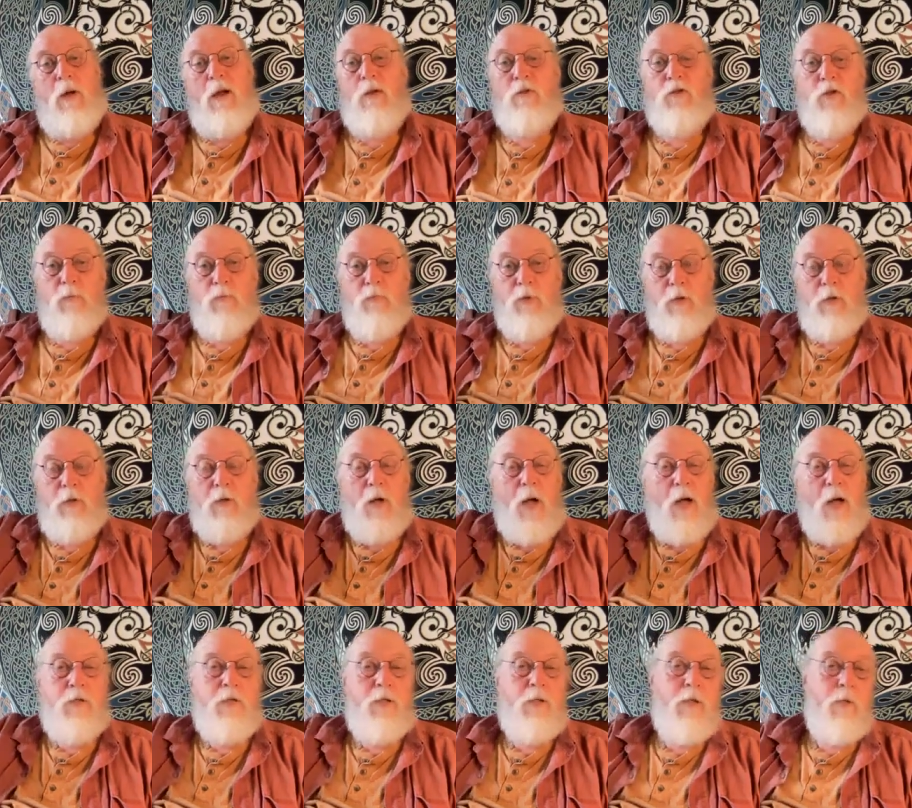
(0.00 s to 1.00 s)
I'll just put the
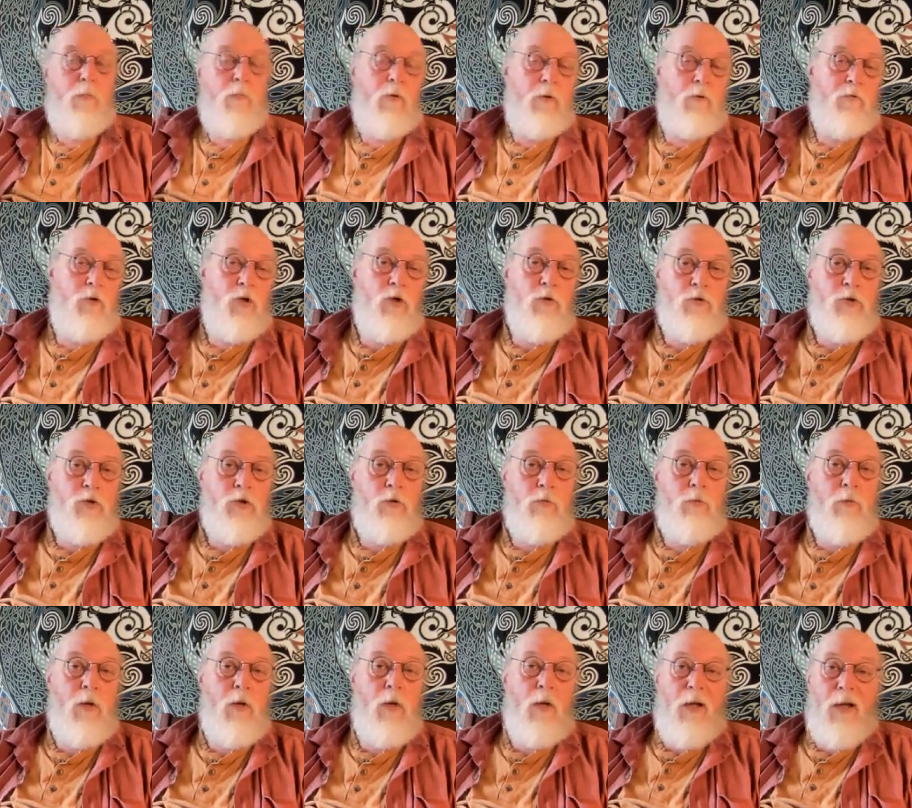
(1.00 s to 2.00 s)
content up on YouTube
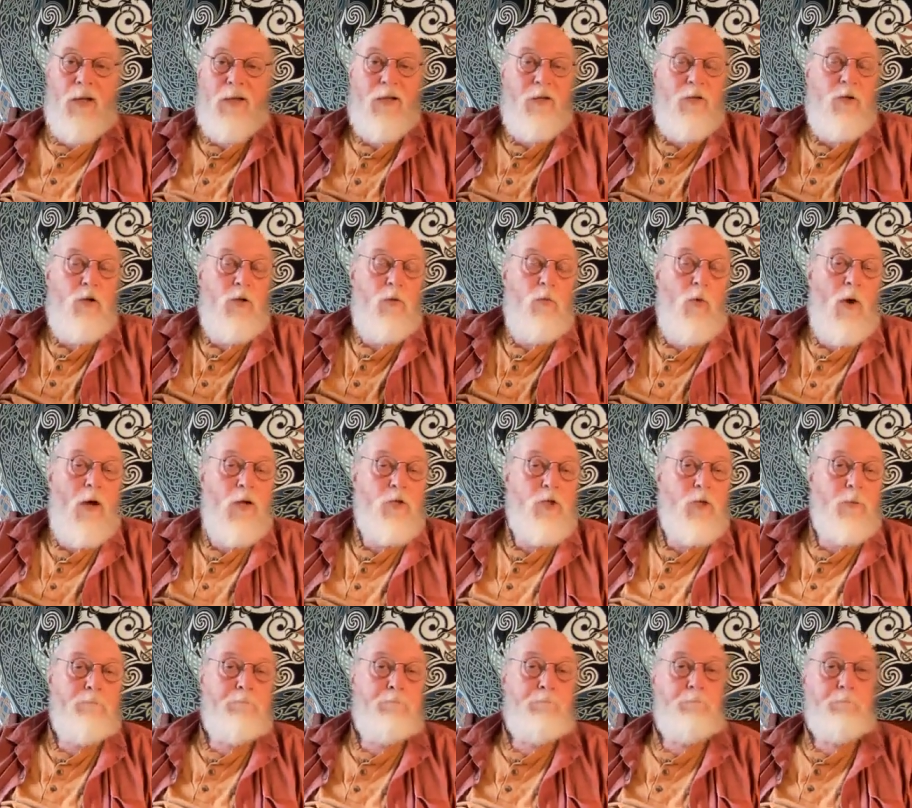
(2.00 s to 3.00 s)
and then you can watch it.